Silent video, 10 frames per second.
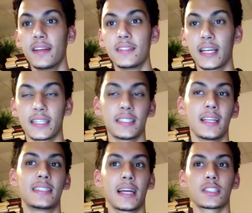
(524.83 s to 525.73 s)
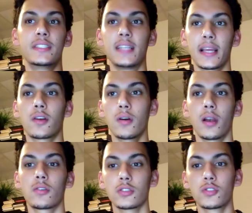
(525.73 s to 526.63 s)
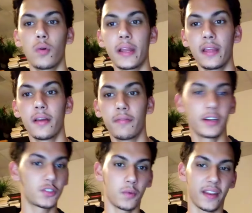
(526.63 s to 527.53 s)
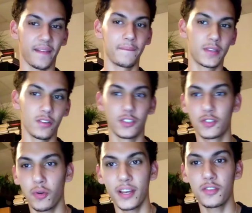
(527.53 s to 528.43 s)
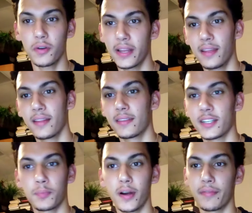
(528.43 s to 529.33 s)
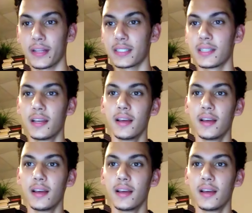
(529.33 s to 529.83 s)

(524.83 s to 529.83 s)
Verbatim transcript: Second, it's actually Second Chronicles 20, verse 20. So 2020, I think it's perfect.